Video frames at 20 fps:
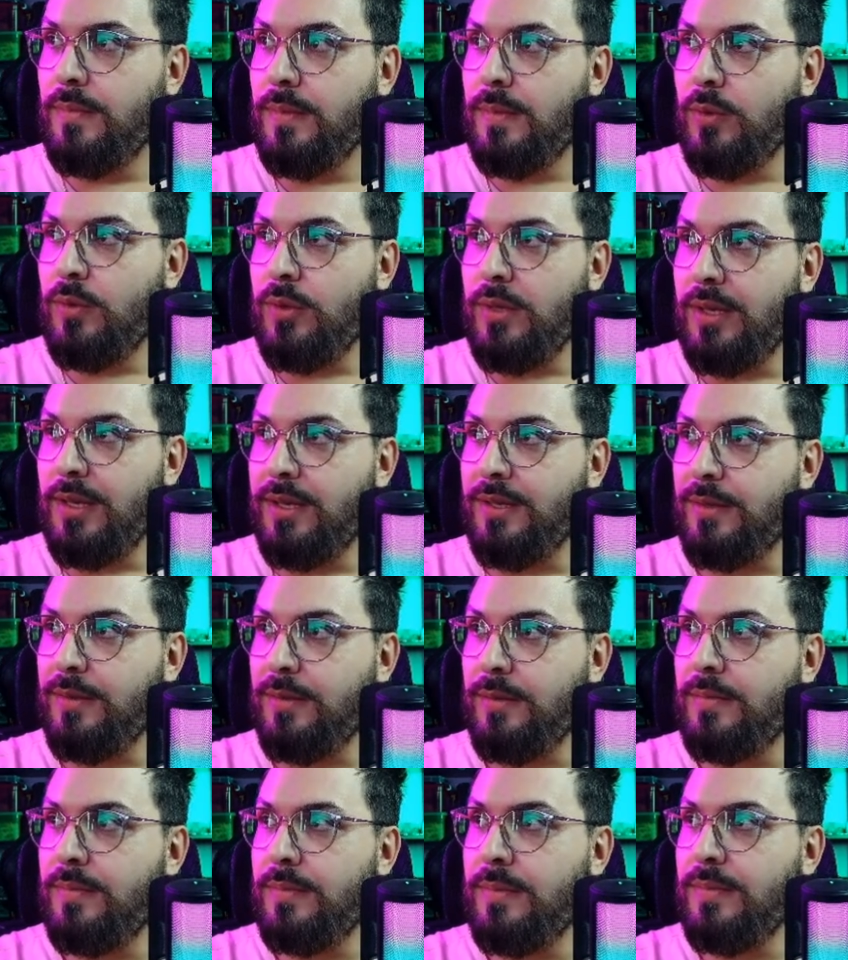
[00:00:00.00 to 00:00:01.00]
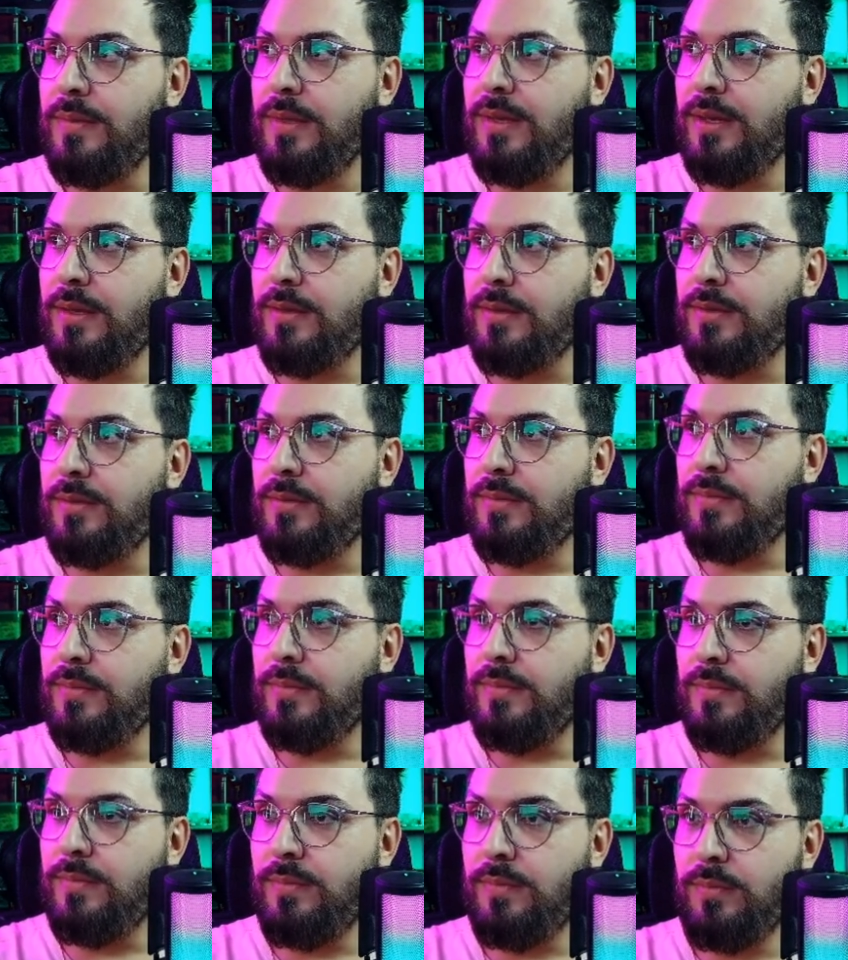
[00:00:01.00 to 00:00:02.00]
Okay. Then
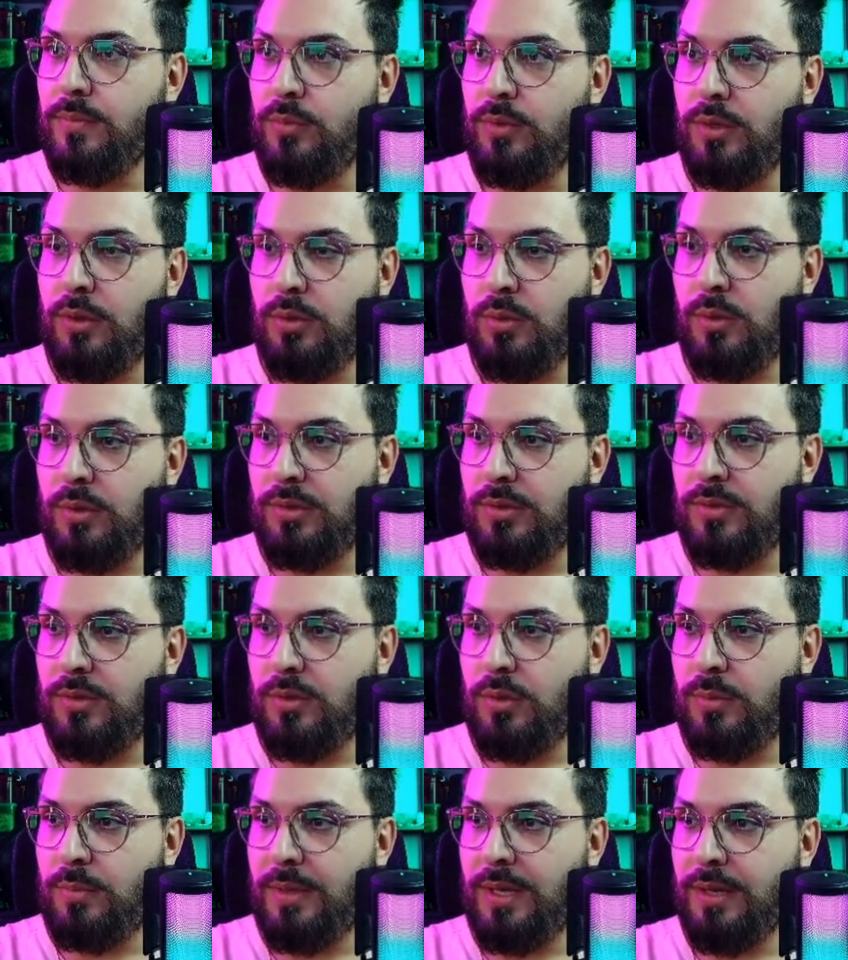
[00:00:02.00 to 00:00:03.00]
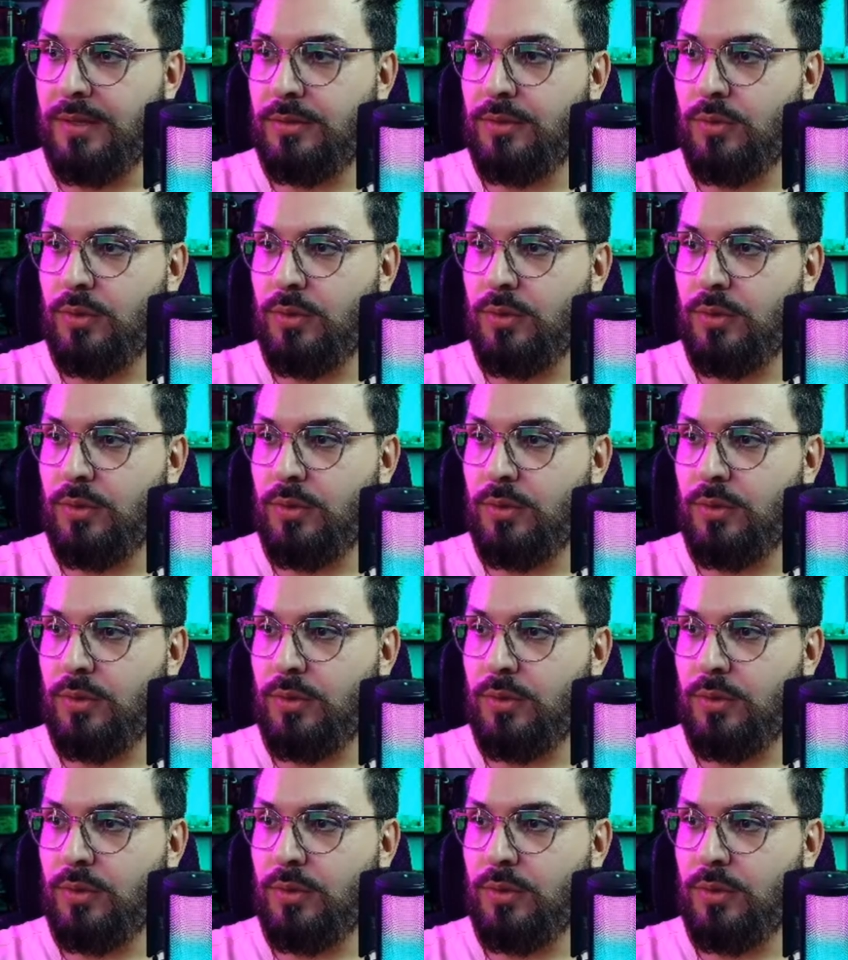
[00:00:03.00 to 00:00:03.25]
we are going to go back to